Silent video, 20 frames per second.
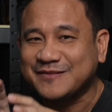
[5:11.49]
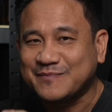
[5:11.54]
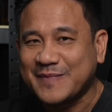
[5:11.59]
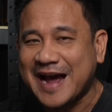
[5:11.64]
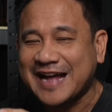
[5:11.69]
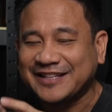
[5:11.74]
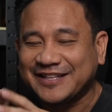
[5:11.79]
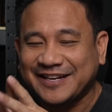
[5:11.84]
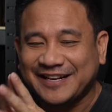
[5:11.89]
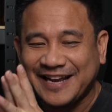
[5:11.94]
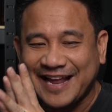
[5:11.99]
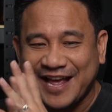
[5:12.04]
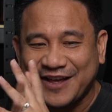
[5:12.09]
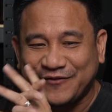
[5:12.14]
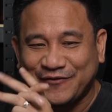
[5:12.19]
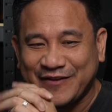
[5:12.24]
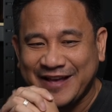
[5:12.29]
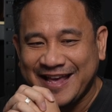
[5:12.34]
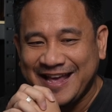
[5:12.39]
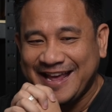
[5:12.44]
battery
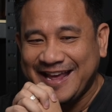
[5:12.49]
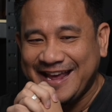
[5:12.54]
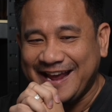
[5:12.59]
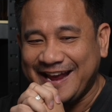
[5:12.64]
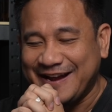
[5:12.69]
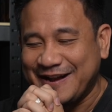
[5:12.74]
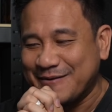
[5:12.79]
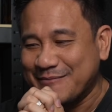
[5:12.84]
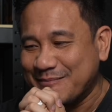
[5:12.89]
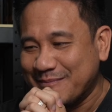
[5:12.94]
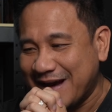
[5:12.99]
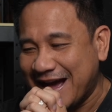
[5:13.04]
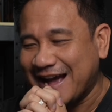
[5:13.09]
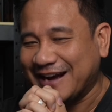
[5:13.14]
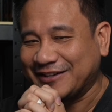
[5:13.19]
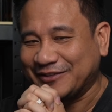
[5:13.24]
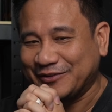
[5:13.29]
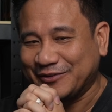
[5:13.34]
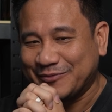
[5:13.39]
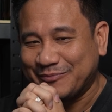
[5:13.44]
life in a
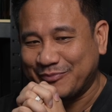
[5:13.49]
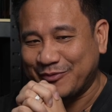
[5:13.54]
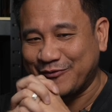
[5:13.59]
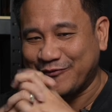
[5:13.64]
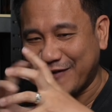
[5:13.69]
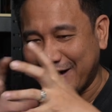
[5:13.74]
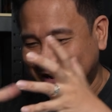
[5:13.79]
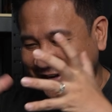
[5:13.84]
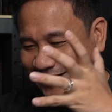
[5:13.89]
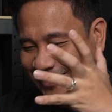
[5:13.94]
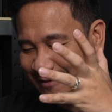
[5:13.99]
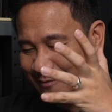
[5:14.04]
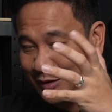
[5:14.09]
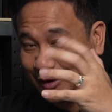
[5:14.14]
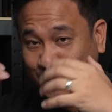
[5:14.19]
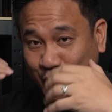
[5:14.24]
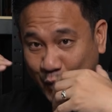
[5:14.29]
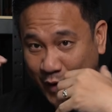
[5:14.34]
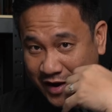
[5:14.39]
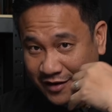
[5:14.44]
Mac, no? Providing
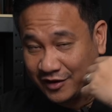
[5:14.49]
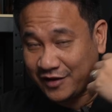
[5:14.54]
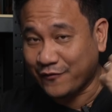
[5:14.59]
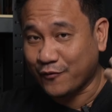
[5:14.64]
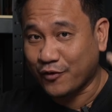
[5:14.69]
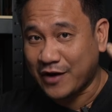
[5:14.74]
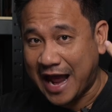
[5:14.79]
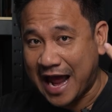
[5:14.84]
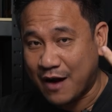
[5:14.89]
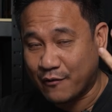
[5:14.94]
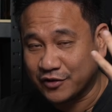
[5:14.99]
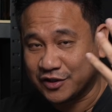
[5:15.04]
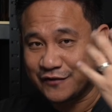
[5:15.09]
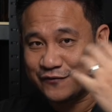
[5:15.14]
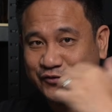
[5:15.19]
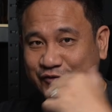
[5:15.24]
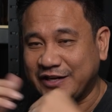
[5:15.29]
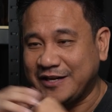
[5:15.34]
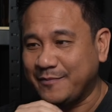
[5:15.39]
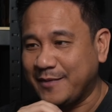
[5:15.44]
about 24 hours of
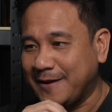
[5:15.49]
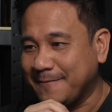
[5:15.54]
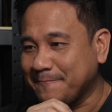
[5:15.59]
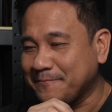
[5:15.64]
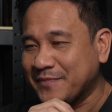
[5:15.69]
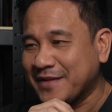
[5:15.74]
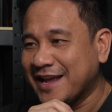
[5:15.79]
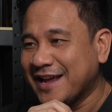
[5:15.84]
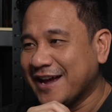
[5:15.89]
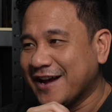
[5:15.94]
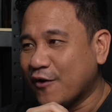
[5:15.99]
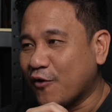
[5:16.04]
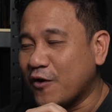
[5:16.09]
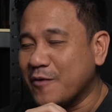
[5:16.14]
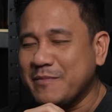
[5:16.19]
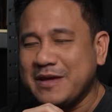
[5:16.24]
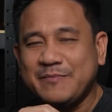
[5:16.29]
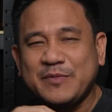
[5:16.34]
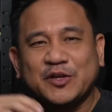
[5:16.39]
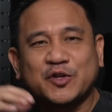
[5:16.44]
streaming or
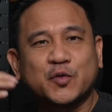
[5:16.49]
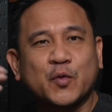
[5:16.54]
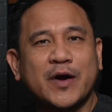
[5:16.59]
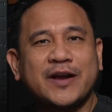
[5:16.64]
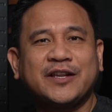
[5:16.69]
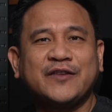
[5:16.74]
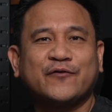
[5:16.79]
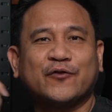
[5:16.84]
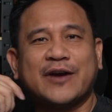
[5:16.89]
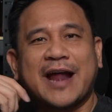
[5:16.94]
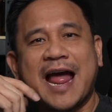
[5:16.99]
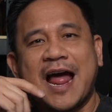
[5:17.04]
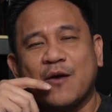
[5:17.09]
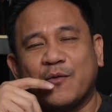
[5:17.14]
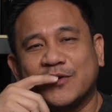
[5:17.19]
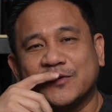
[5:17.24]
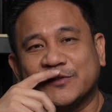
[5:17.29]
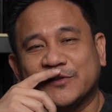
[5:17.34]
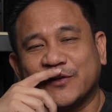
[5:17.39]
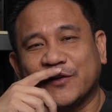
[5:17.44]
maybe 24
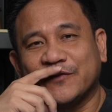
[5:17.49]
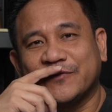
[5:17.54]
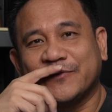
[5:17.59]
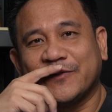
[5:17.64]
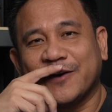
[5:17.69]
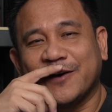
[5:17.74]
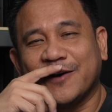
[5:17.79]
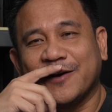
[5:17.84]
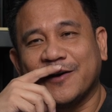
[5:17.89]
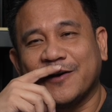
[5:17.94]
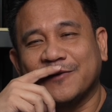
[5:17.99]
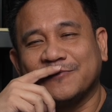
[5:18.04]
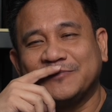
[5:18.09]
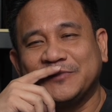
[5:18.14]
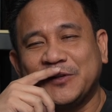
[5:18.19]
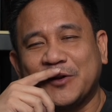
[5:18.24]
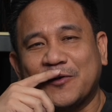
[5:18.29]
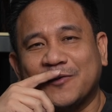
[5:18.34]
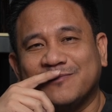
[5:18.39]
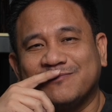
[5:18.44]
hours of,
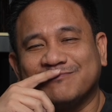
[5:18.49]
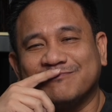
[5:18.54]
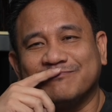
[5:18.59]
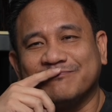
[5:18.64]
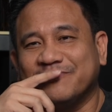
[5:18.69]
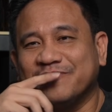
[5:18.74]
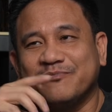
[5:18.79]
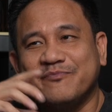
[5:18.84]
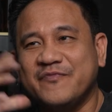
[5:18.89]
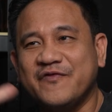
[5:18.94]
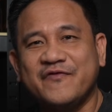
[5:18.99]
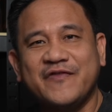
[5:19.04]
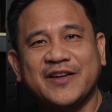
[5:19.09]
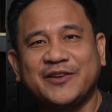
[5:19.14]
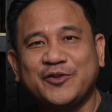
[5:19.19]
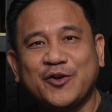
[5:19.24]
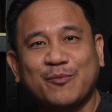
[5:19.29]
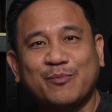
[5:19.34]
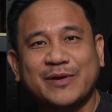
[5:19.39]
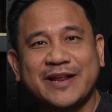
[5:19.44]

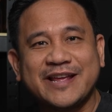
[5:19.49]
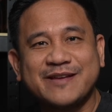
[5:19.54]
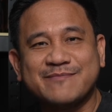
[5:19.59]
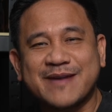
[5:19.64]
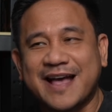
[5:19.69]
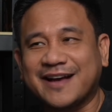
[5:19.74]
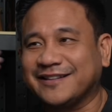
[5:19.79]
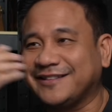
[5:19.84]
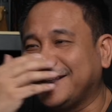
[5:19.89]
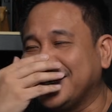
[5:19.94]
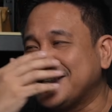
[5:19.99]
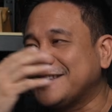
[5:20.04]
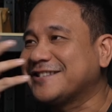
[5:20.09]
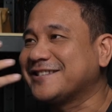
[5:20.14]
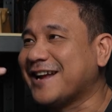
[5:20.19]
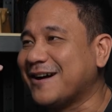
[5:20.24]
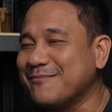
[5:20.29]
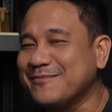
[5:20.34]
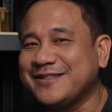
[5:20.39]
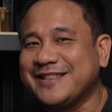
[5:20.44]
video playback. That's
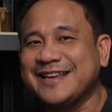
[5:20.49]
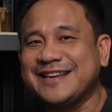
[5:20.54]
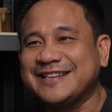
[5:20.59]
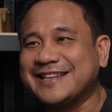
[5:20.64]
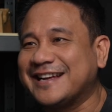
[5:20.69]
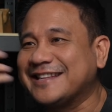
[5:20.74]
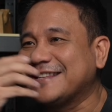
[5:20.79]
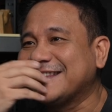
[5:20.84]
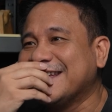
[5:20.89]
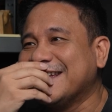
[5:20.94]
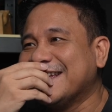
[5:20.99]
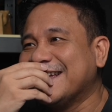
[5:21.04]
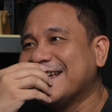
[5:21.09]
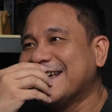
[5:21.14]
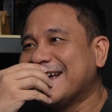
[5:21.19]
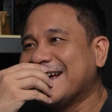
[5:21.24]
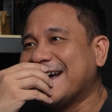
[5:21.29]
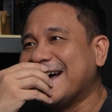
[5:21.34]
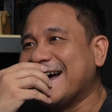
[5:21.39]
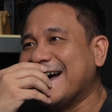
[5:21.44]
something that
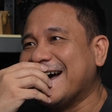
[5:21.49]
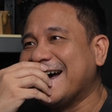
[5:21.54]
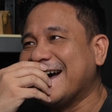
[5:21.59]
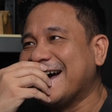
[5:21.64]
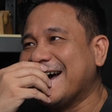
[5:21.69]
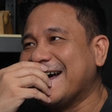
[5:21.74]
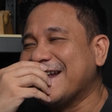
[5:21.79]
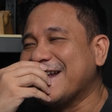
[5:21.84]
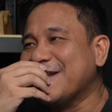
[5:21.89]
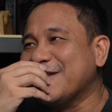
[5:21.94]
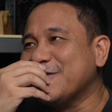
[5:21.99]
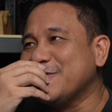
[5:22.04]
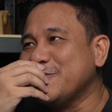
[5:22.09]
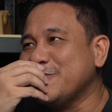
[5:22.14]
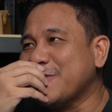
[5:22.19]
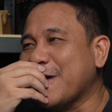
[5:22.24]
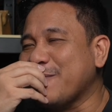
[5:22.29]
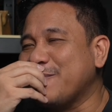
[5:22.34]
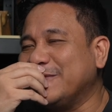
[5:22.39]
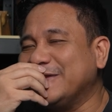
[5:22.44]
I
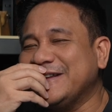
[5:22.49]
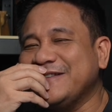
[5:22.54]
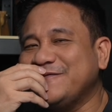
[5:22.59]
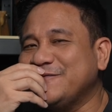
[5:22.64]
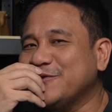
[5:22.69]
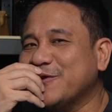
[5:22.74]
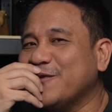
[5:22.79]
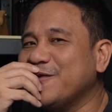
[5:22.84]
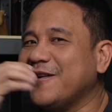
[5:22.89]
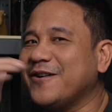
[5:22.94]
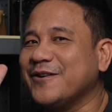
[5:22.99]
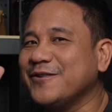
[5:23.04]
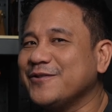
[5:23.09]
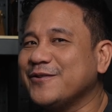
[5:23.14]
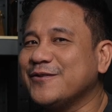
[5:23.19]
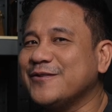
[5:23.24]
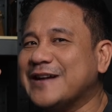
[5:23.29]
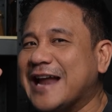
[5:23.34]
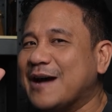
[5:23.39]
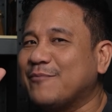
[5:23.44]
believe no
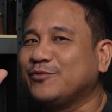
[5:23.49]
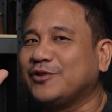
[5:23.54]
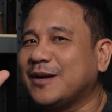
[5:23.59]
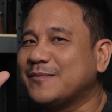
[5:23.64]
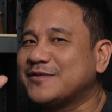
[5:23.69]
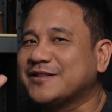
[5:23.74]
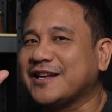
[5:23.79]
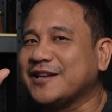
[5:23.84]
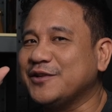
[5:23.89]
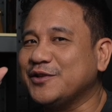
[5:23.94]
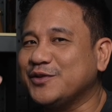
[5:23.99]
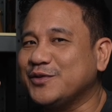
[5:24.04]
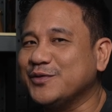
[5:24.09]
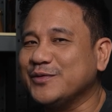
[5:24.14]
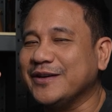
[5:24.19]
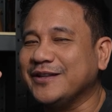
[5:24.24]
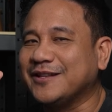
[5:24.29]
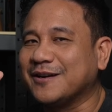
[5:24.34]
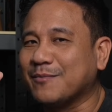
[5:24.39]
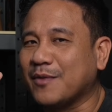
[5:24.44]
other laptops can
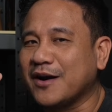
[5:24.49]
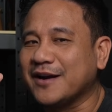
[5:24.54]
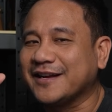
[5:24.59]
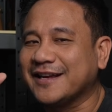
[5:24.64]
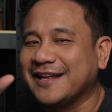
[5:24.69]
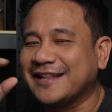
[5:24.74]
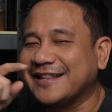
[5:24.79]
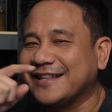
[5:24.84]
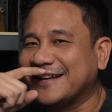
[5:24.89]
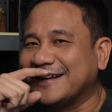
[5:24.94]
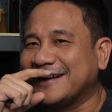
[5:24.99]
do in the market